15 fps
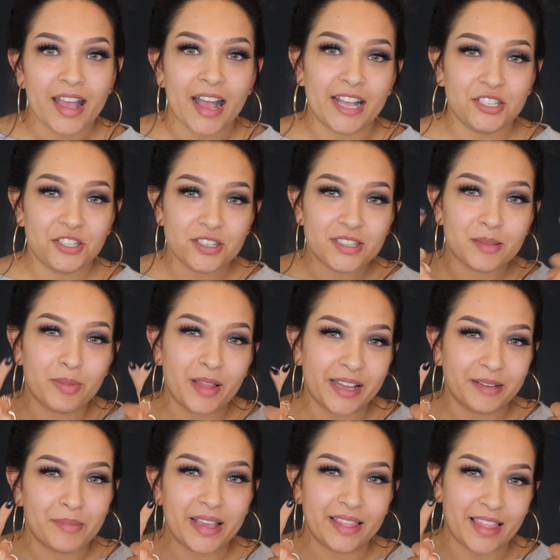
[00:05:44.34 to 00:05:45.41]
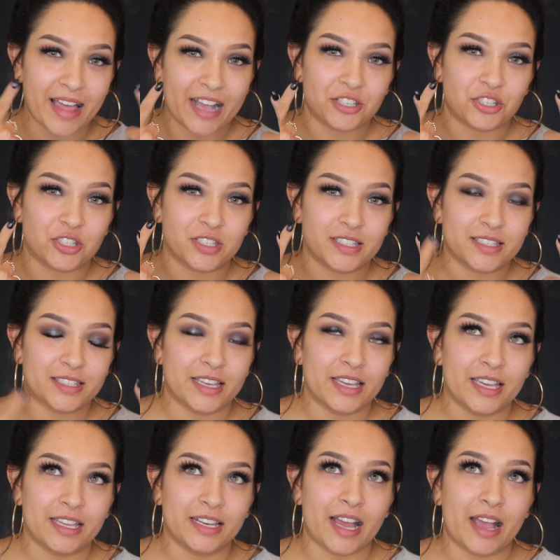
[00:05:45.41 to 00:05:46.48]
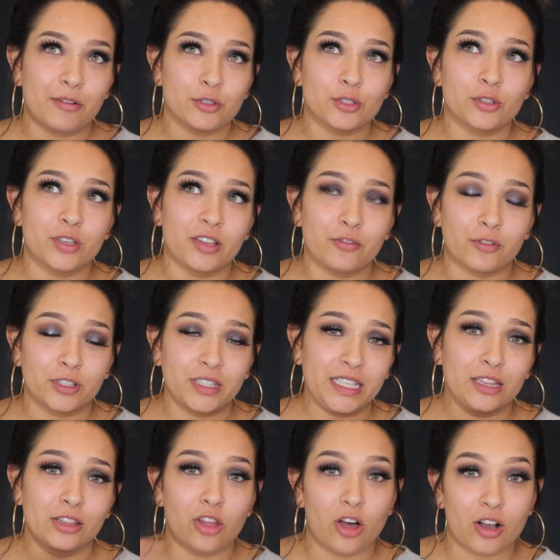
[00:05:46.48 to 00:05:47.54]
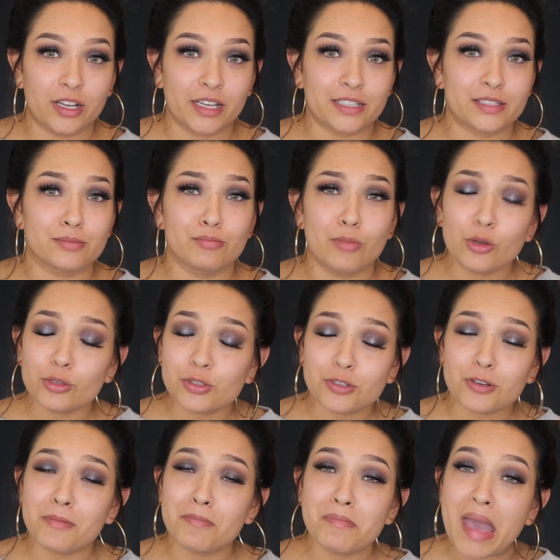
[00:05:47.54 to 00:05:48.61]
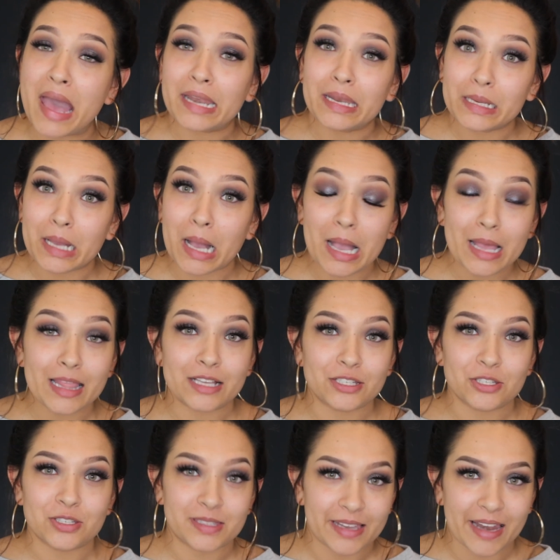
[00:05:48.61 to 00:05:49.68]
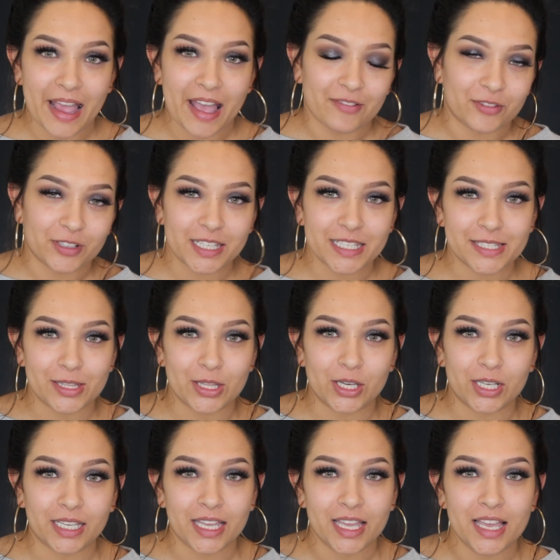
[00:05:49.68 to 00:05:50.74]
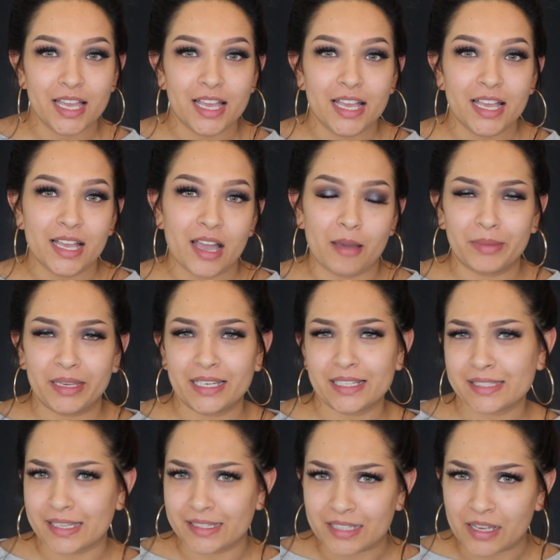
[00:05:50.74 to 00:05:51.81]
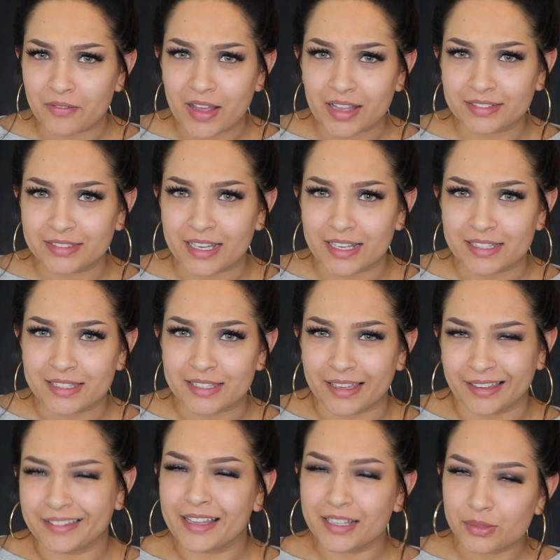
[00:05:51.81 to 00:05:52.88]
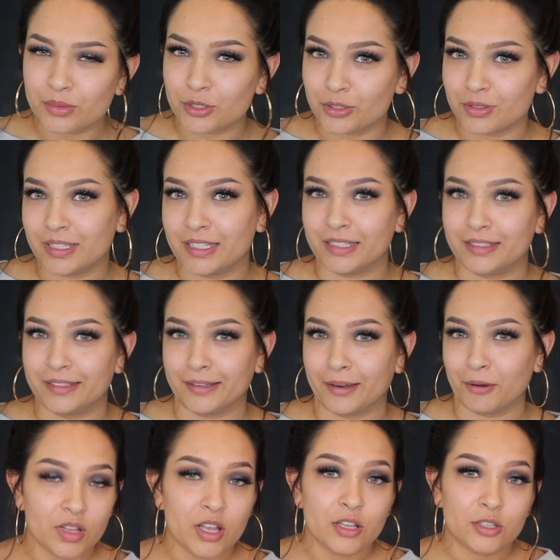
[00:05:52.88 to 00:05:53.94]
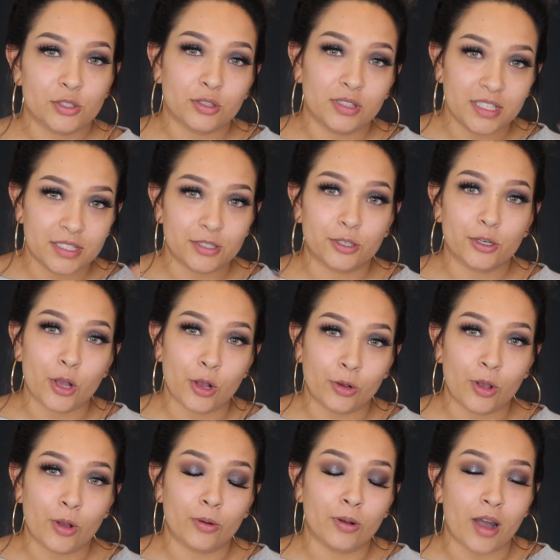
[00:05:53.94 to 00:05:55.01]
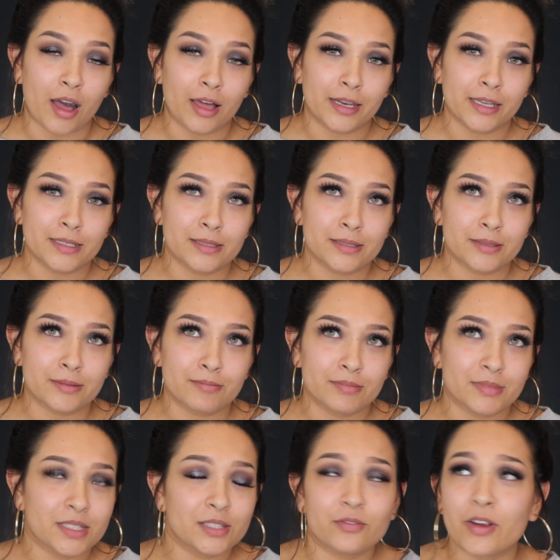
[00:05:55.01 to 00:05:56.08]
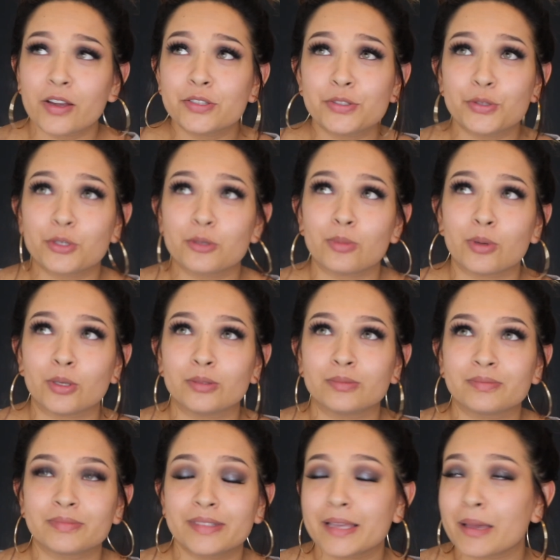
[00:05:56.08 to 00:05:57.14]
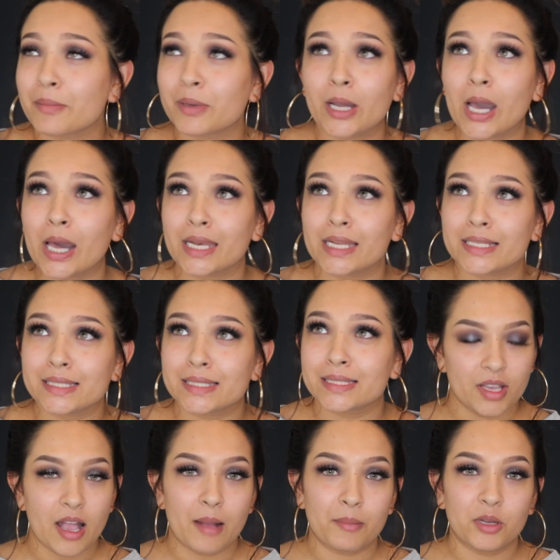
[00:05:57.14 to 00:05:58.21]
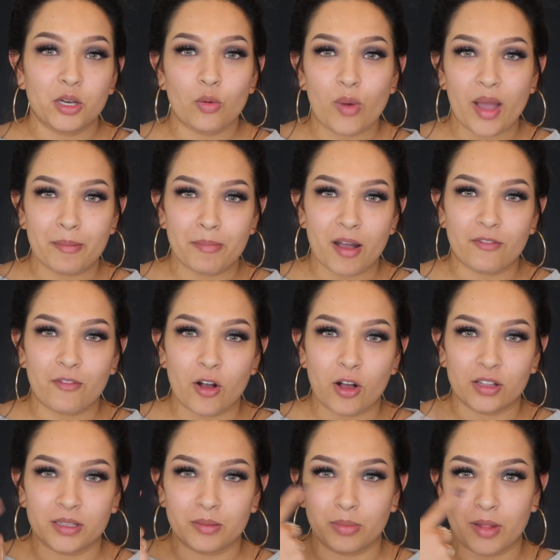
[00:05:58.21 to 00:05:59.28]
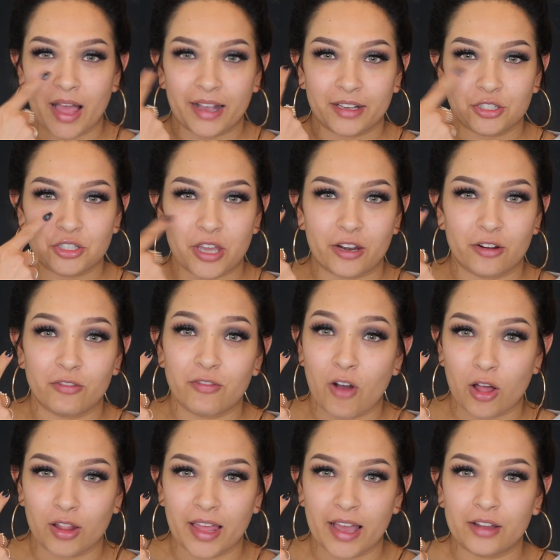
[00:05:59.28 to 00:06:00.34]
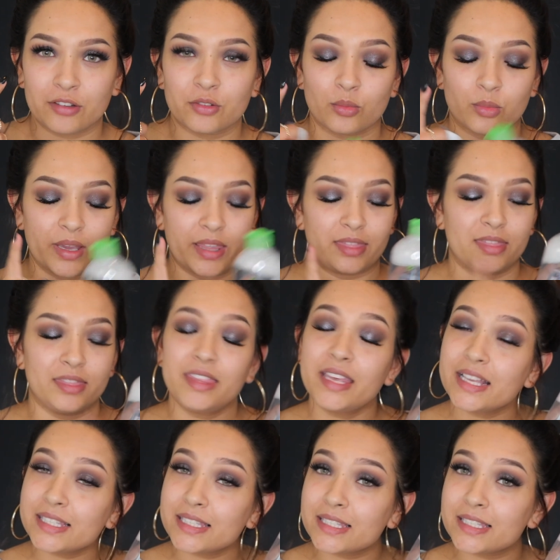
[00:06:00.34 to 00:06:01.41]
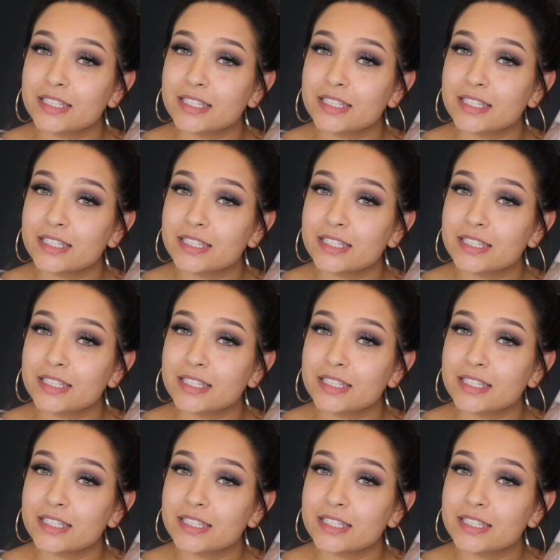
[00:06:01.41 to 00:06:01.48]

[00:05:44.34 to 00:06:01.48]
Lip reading: I just applied my lashes, and I was looking for the longest, most dramatic eyelashes that I have for this look. I mean, it's anti-Valentine's Day. That's what you need, you know? So these are Koko Goddess. It's very suitable. I'm a goddess. I'm gonna wipe off all the black shadow fallout with this.